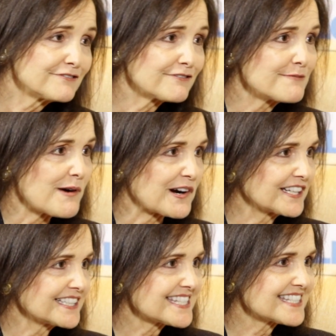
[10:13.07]
in free
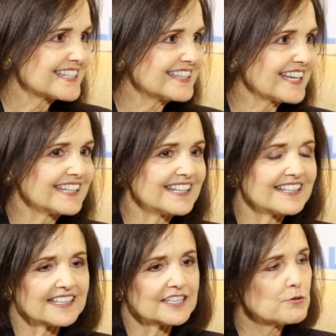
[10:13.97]
markets, okay.
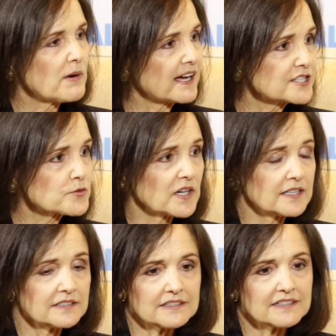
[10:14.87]
then you might as
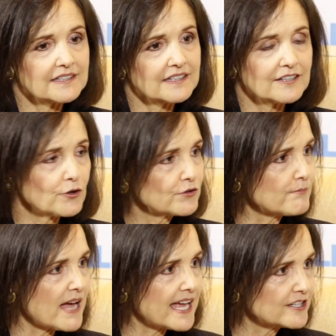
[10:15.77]
well go to
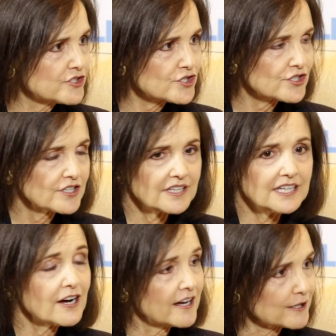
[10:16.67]
managed
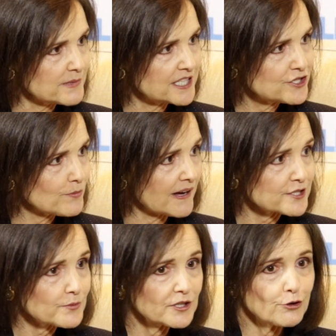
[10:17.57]
economies. You might
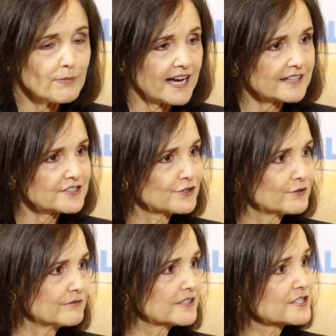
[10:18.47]
as well go back
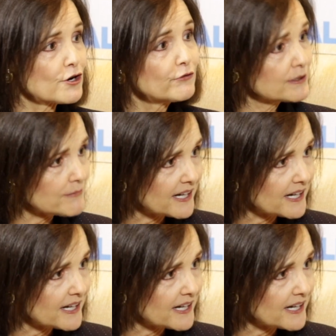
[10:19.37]
to the Soviet